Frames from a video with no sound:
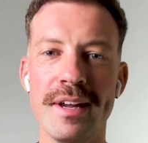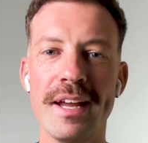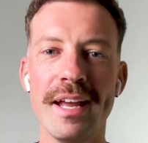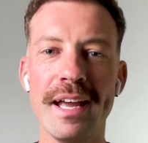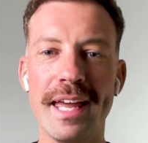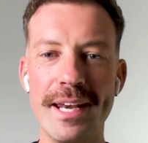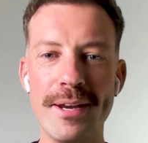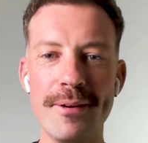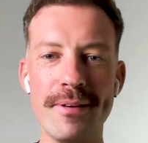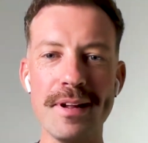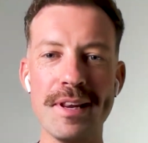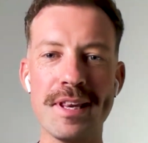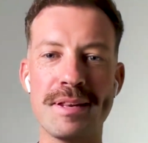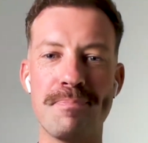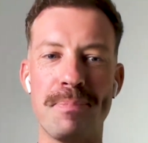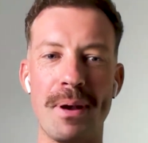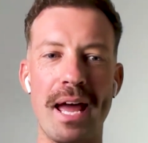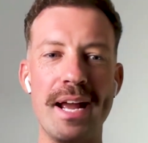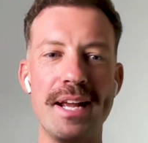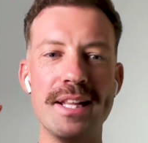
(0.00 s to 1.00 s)
Yeah. Can you
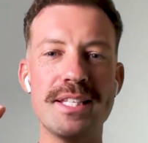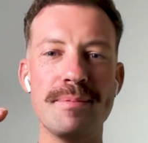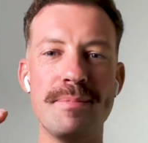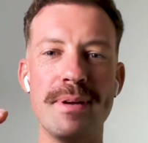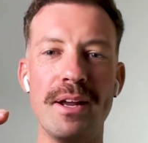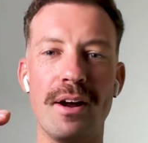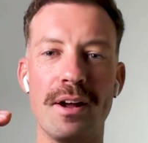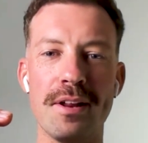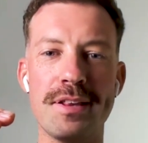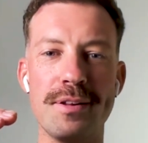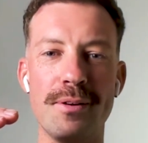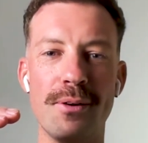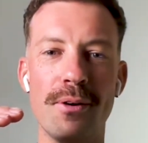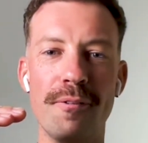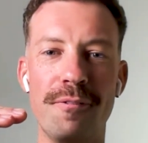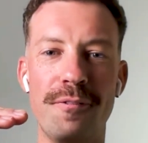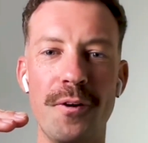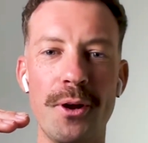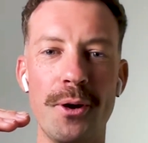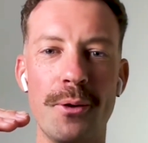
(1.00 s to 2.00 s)
explain to me? I saw yeah.
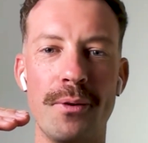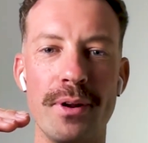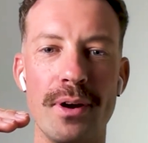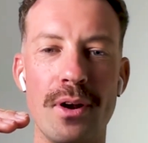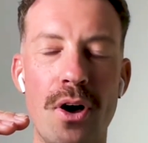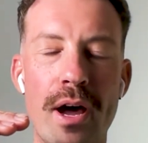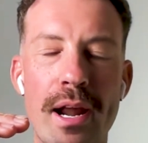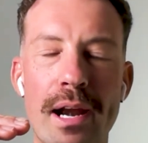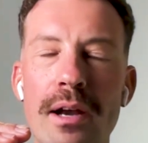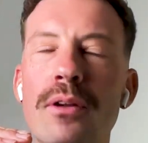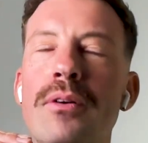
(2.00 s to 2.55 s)
a photo online.